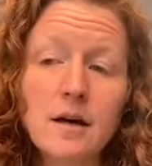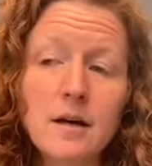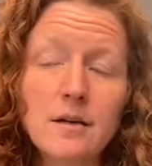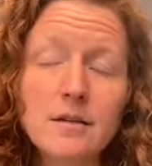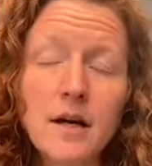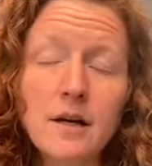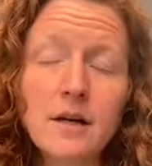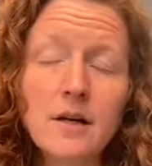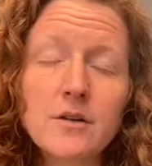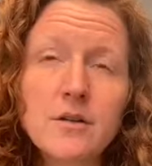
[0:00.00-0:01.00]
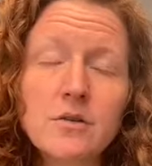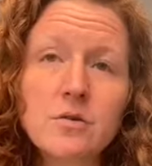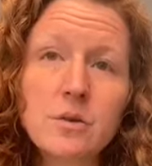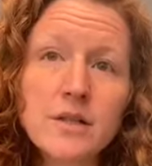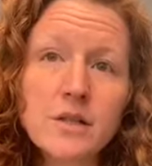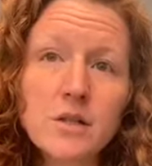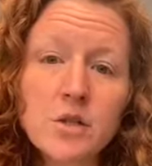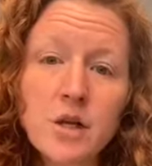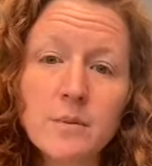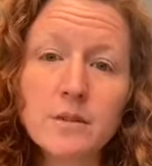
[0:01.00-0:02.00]
Tiger's Stories and
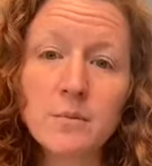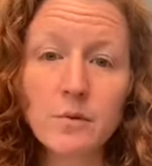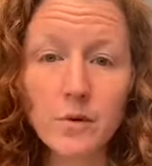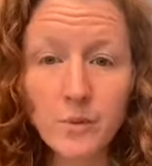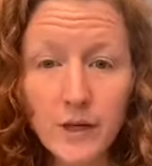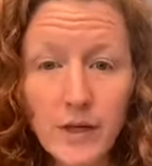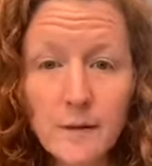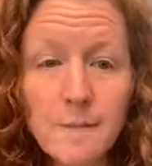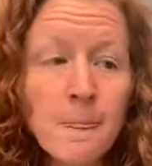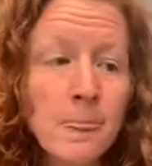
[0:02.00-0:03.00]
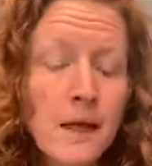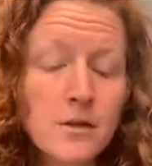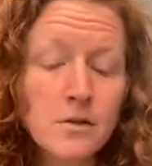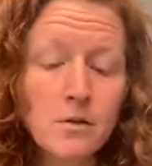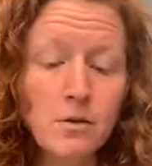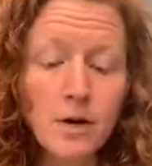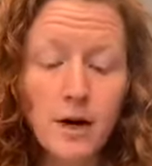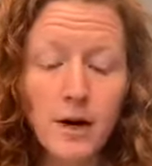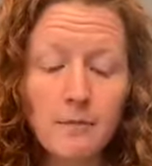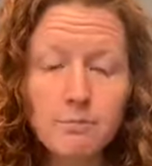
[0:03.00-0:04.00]
Shapes number 3. So
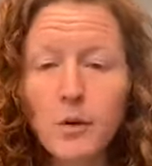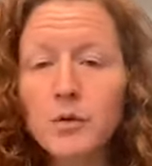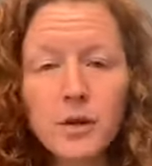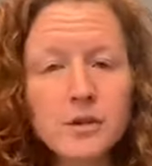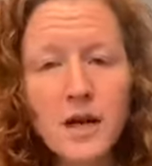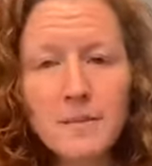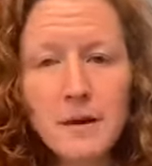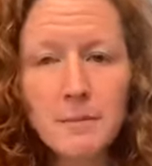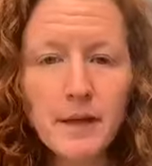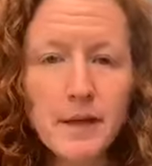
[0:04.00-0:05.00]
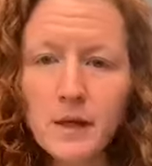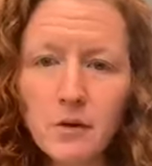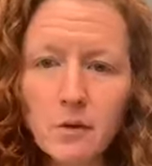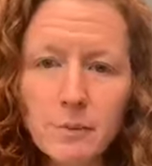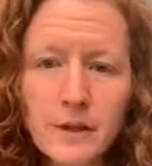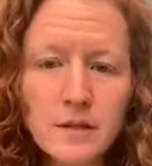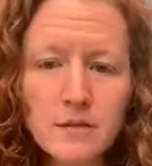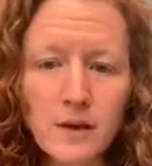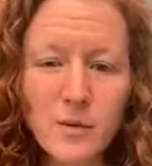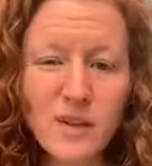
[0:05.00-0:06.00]
both talk about making your own piece of
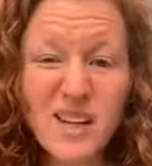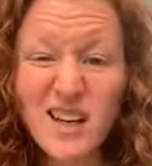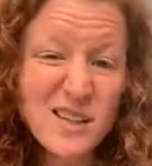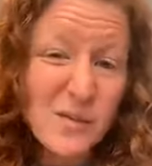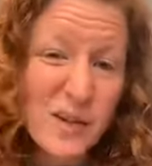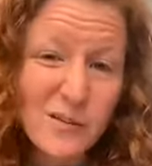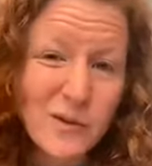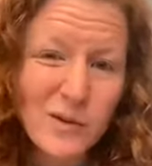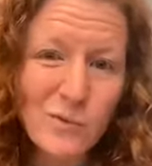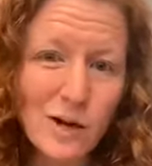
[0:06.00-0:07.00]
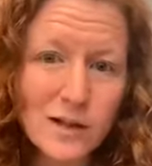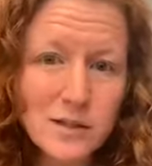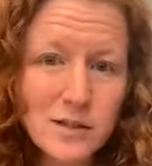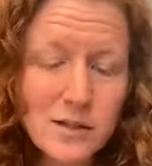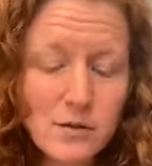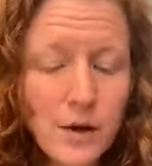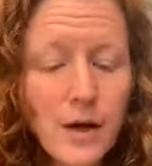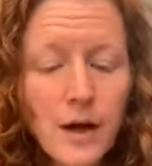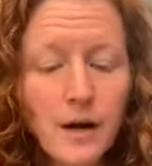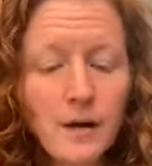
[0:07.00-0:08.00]
art with kind of whatever you wanted to do.
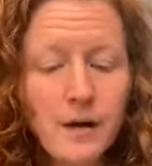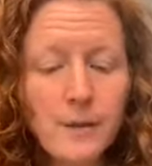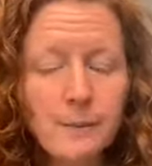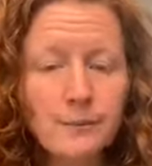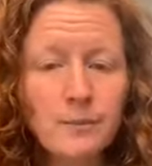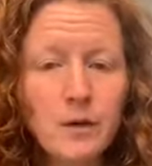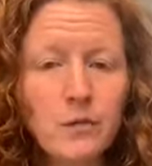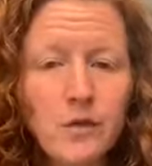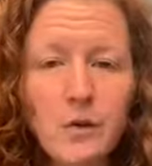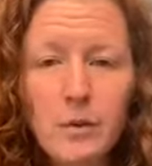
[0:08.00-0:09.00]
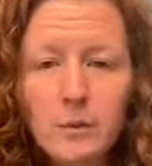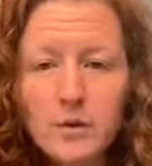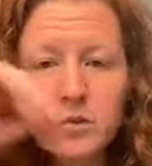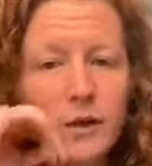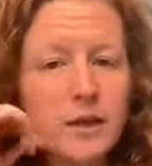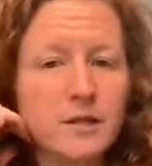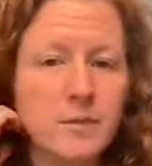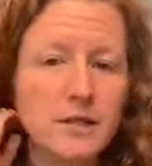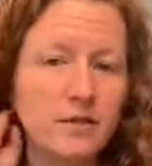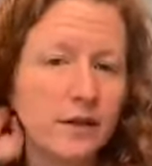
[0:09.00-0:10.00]
For the Weblow's one, it
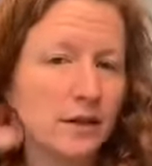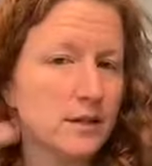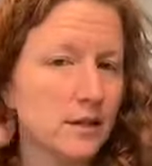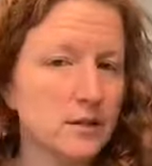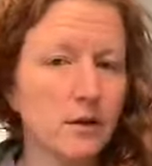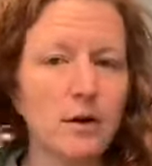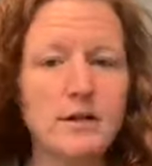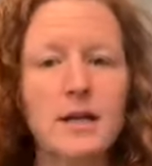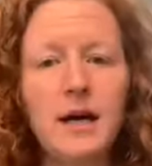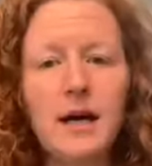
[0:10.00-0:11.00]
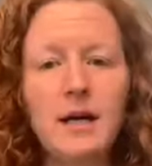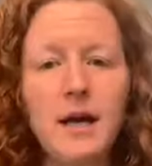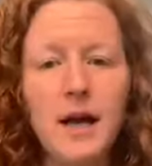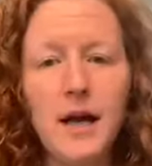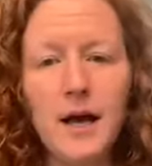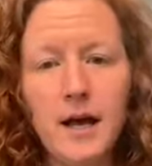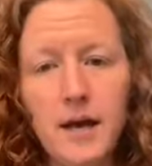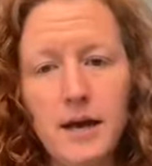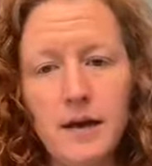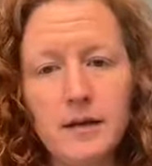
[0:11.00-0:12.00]
specifically says go outside
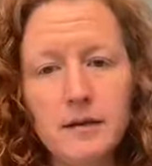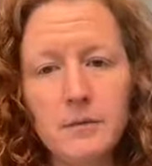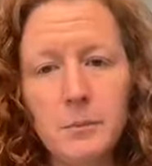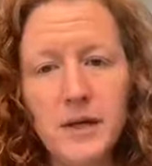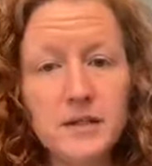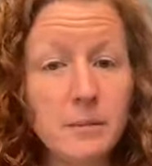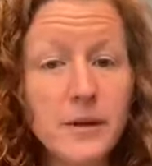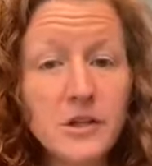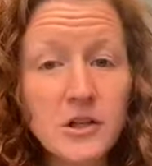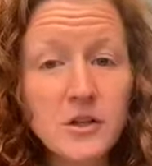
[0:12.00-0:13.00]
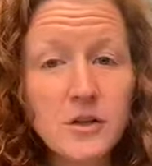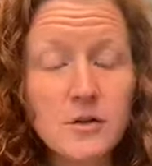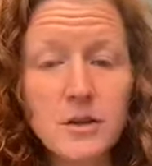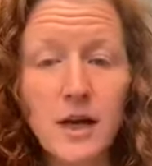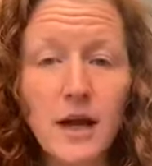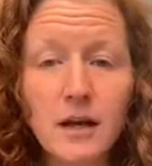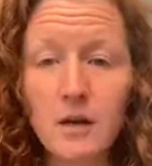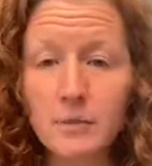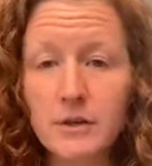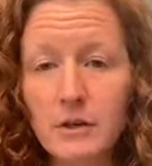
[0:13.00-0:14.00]
and paint a picture using any art
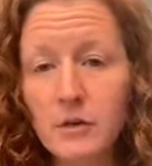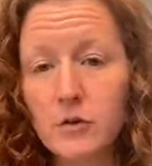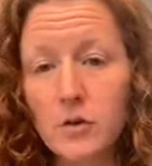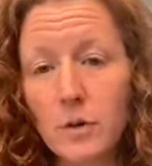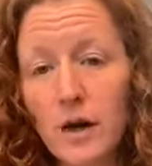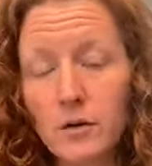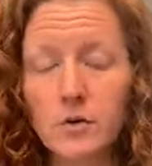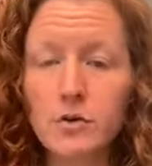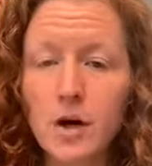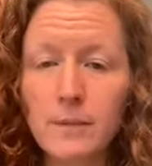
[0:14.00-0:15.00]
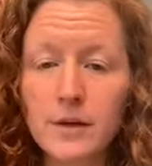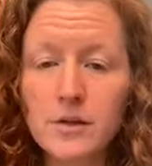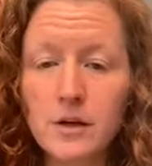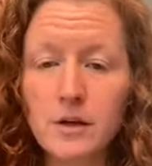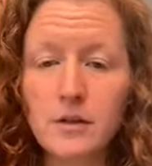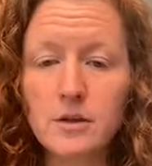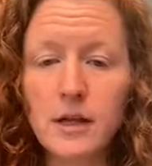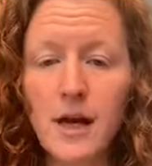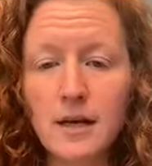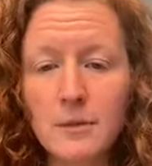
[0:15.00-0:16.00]
materials you want, or draw a picture using
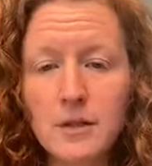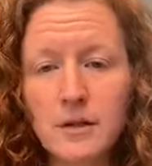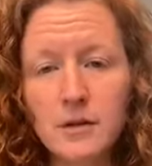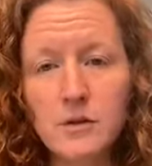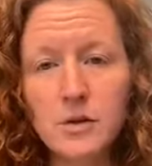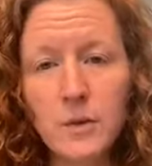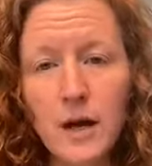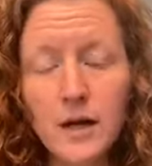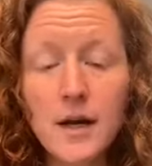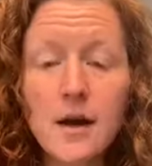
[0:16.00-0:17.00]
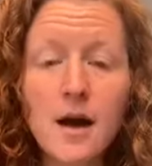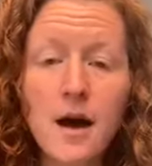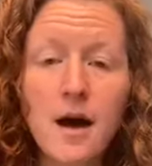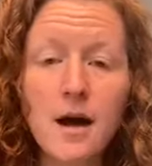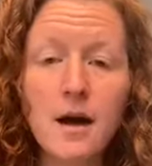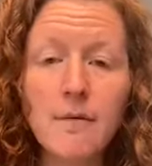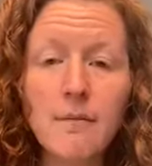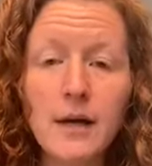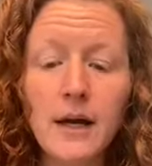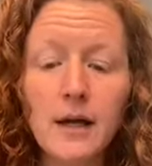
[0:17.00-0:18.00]
any materials you want.
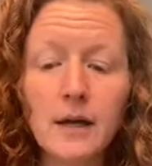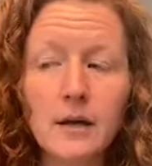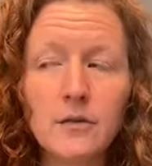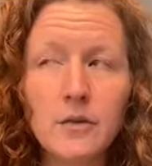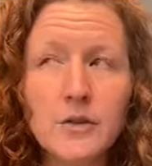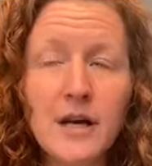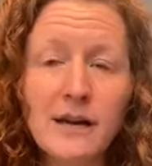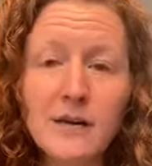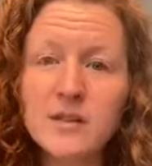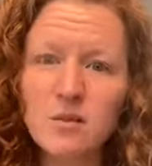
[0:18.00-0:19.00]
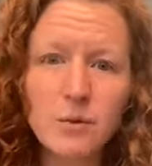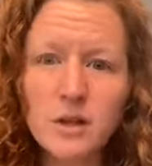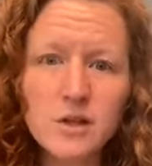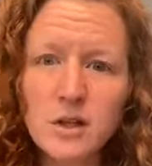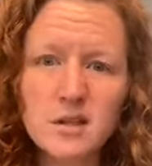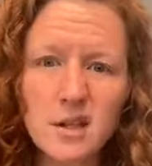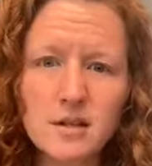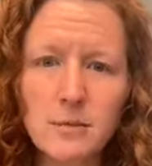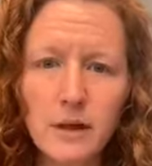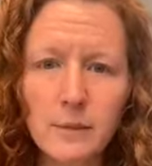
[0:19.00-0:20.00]
And for Tiger's, it really just says
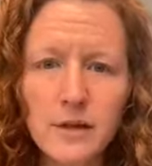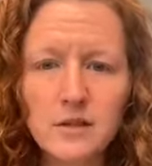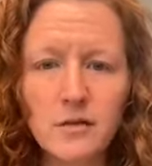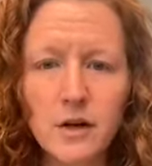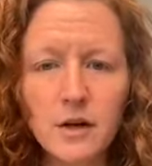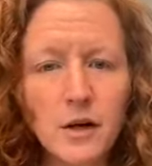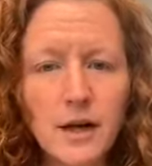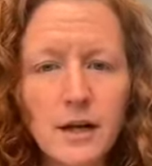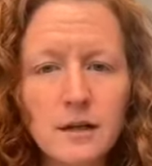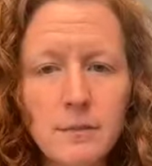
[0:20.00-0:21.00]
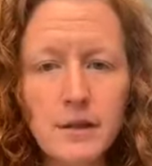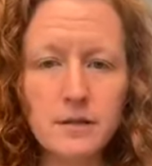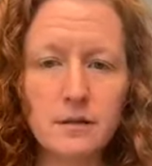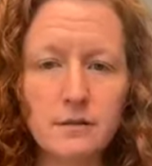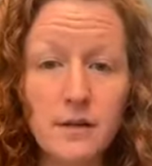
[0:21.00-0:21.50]
make a piece of art on any piece of